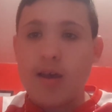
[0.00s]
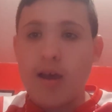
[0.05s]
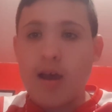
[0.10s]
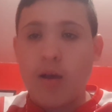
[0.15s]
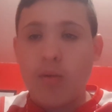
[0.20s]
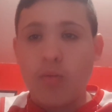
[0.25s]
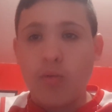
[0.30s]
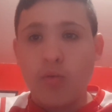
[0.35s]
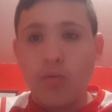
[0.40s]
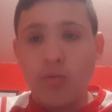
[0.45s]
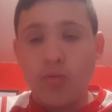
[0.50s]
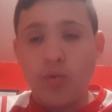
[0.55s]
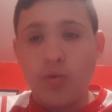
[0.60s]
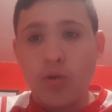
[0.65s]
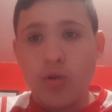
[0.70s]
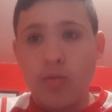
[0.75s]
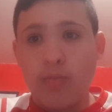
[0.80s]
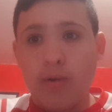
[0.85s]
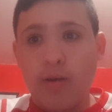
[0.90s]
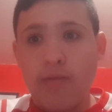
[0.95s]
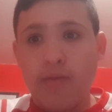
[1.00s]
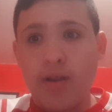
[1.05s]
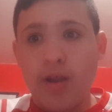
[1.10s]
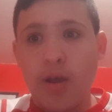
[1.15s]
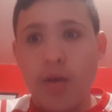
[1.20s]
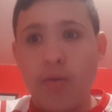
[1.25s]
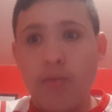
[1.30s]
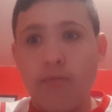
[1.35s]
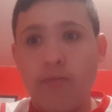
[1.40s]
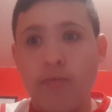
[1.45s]
I will do my
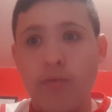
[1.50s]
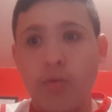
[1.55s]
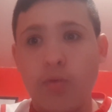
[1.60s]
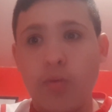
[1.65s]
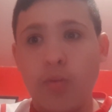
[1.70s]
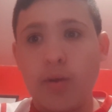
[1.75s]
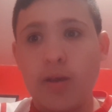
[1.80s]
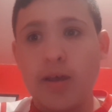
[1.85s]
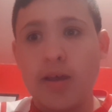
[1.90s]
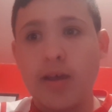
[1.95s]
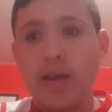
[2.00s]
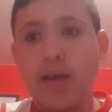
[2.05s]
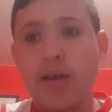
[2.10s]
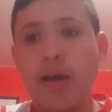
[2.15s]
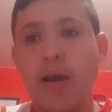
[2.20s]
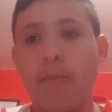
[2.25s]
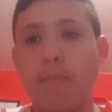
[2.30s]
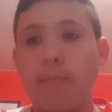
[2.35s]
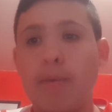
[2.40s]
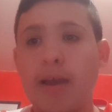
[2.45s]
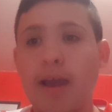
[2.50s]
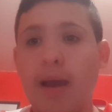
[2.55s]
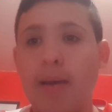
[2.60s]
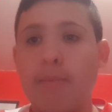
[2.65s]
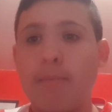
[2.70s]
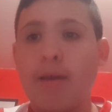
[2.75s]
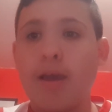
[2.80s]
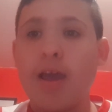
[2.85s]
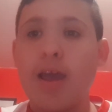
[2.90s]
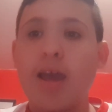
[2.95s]
video through the week. And Big
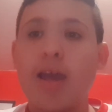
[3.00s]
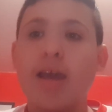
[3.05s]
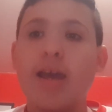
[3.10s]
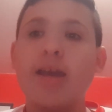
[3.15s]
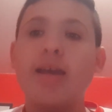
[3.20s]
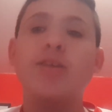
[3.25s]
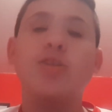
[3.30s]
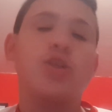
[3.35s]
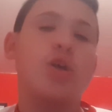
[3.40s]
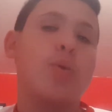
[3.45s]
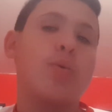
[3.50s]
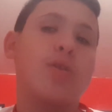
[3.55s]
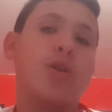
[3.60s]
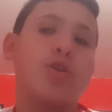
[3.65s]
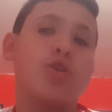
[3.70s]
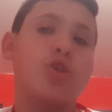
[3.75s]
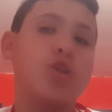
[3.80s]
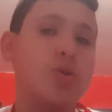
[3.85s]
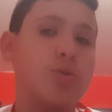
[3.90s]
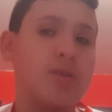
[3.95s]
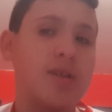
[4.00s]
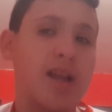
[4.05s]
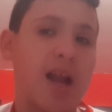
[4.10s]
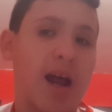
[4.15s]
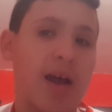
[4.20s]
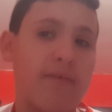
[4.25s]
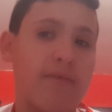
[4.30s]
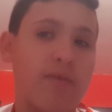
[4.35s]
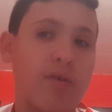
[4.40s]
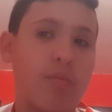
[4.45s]
M is going on Tuesday
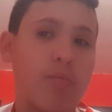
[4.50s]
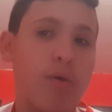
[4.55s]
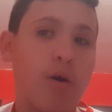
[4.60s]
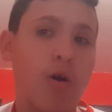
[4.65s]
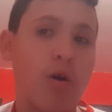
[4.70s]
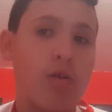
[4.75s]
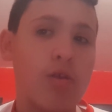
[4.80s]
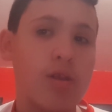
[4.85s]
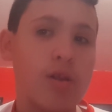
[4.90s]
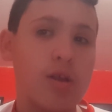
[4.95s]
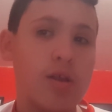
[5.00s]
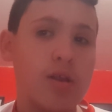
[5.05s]
night football.